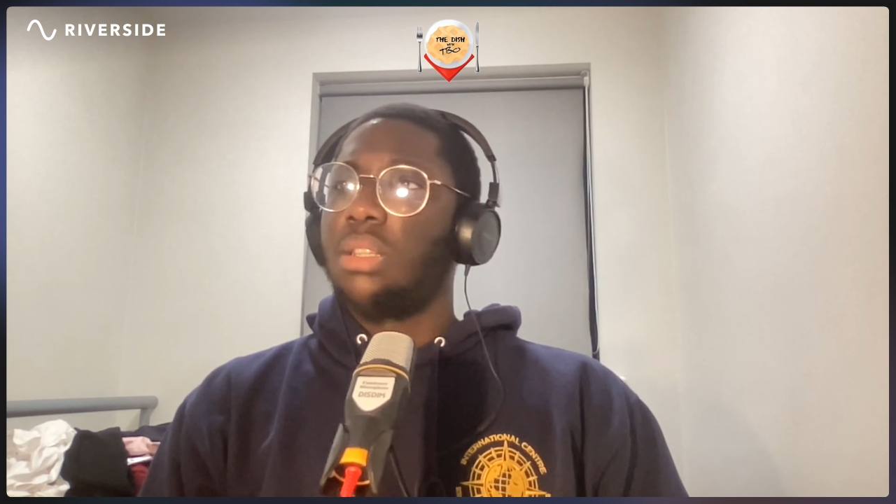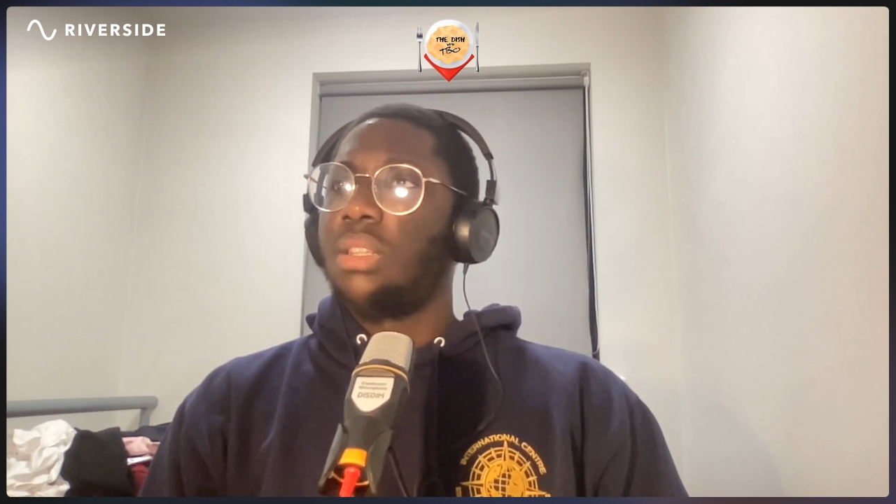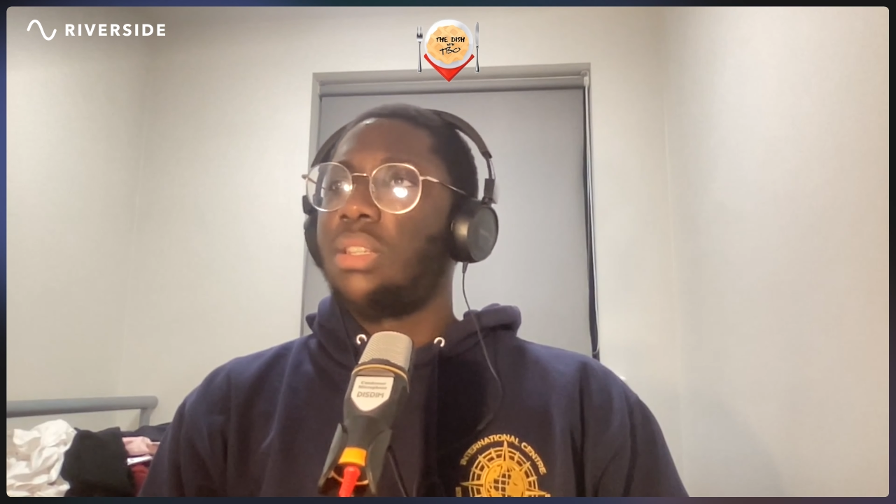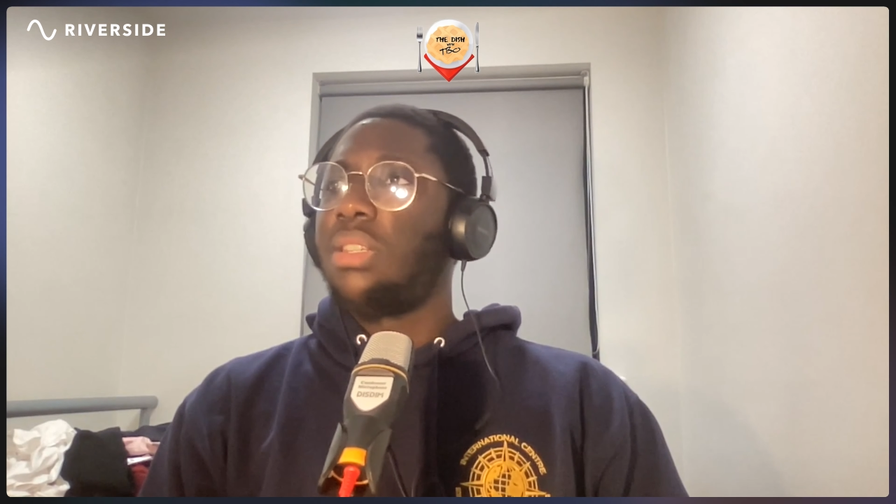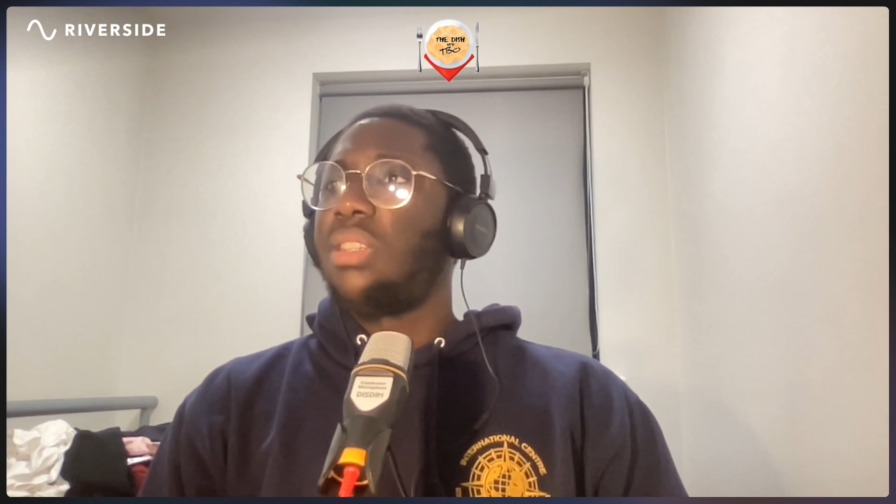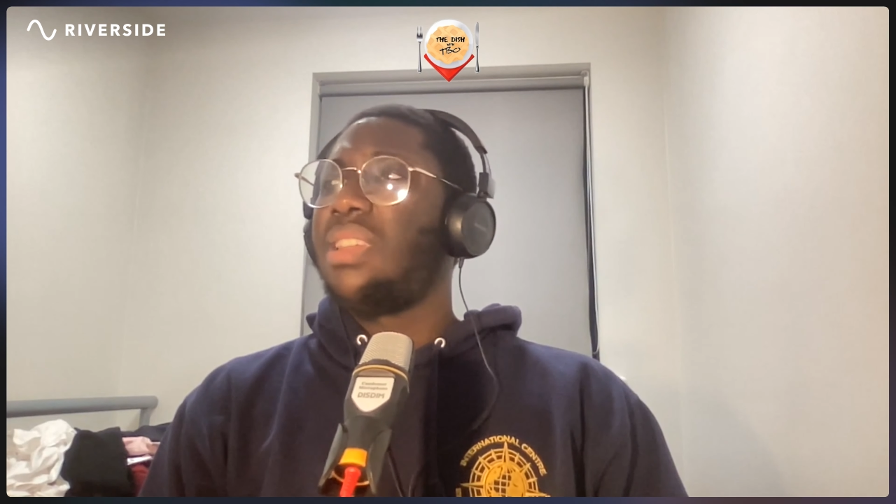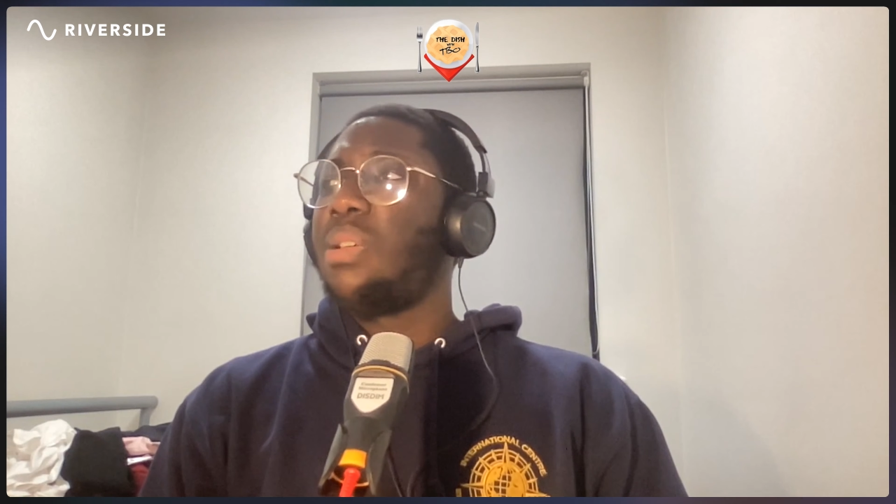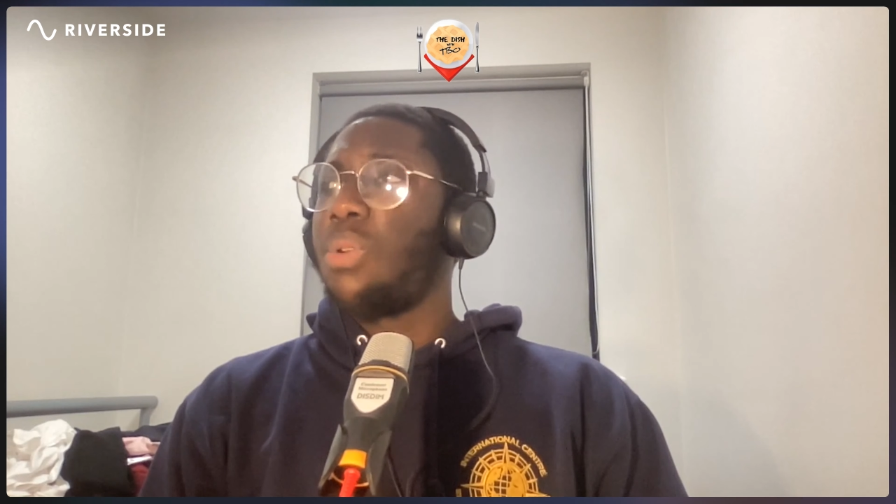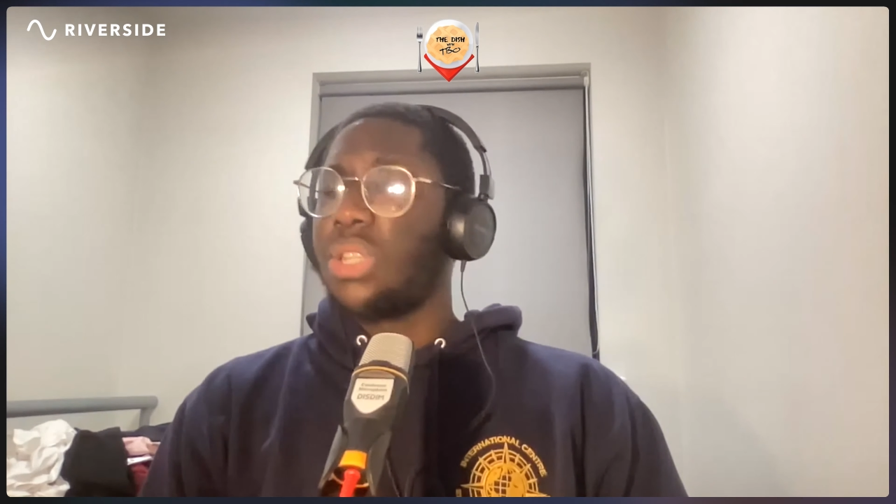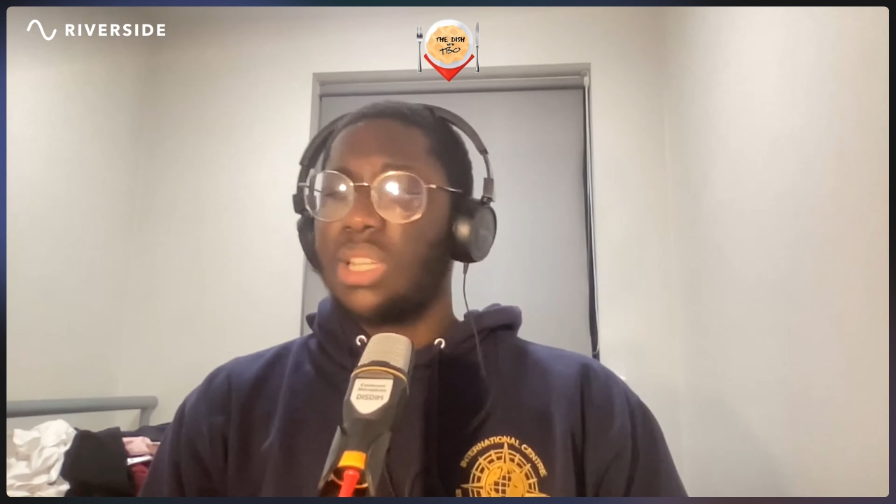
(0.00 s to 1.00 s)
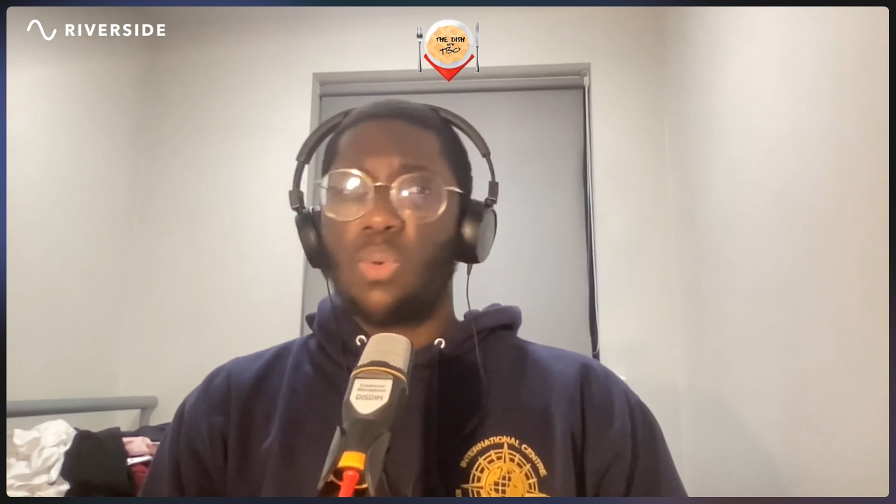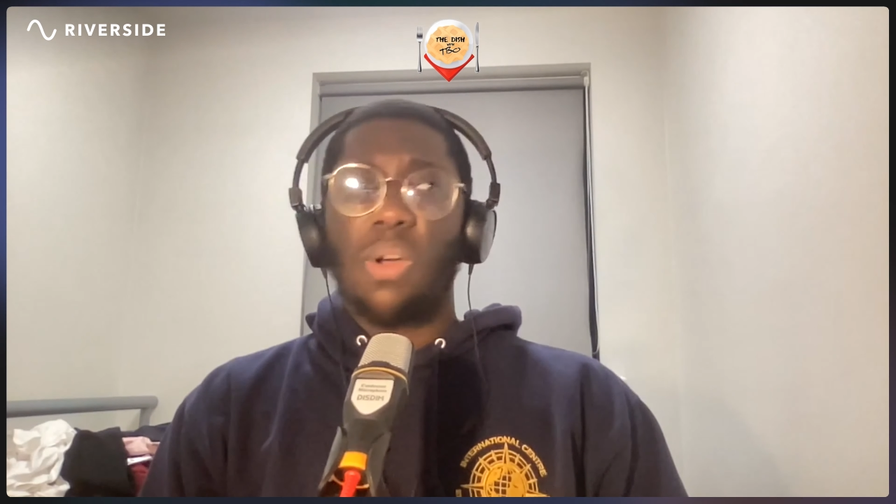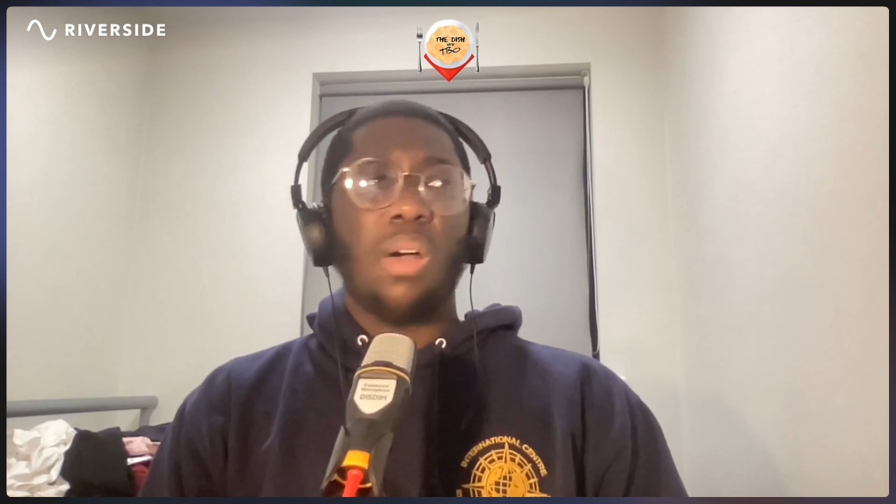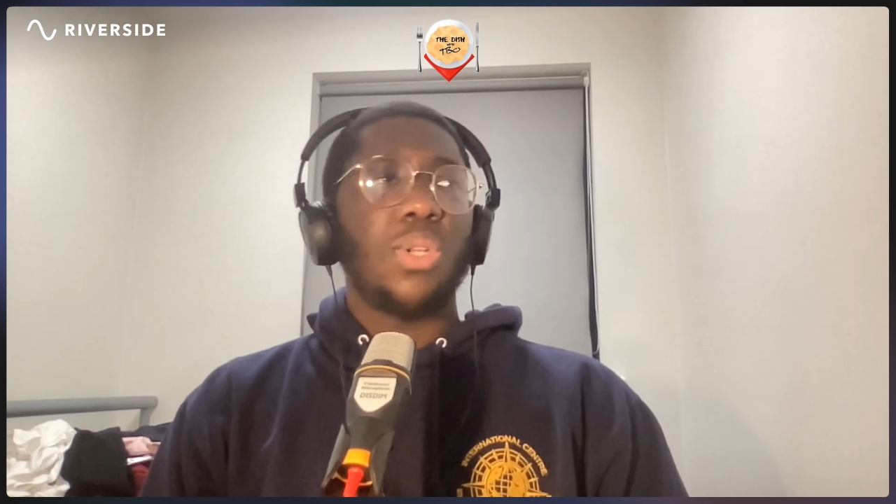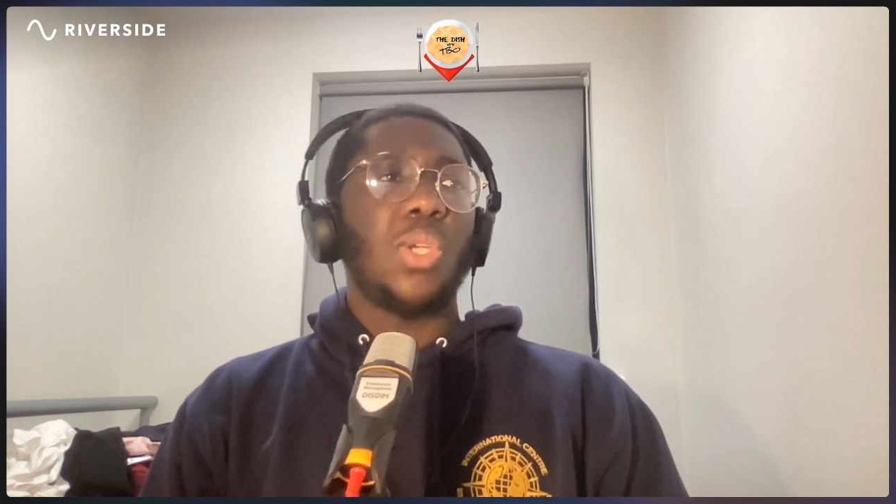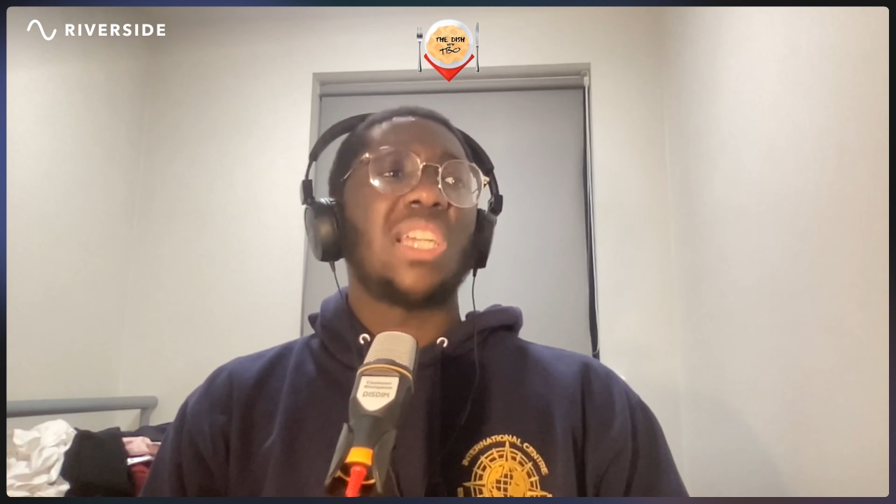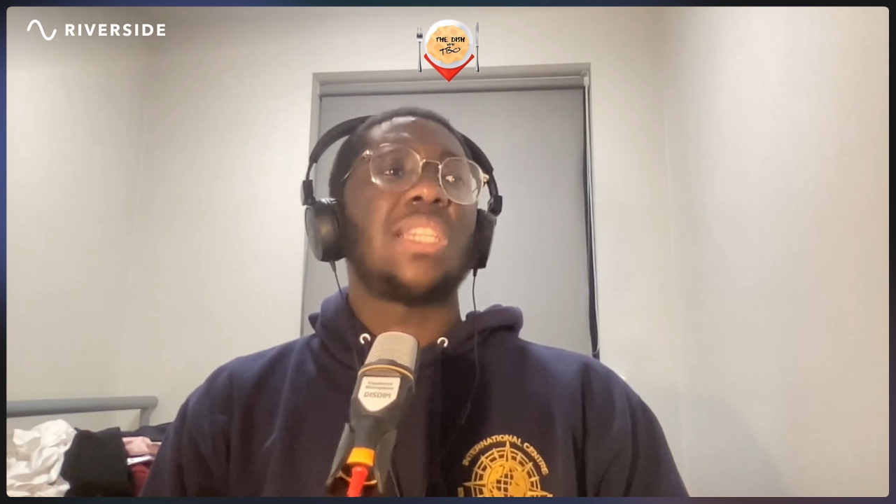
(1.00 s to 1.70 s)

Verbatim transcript: zero sense why would you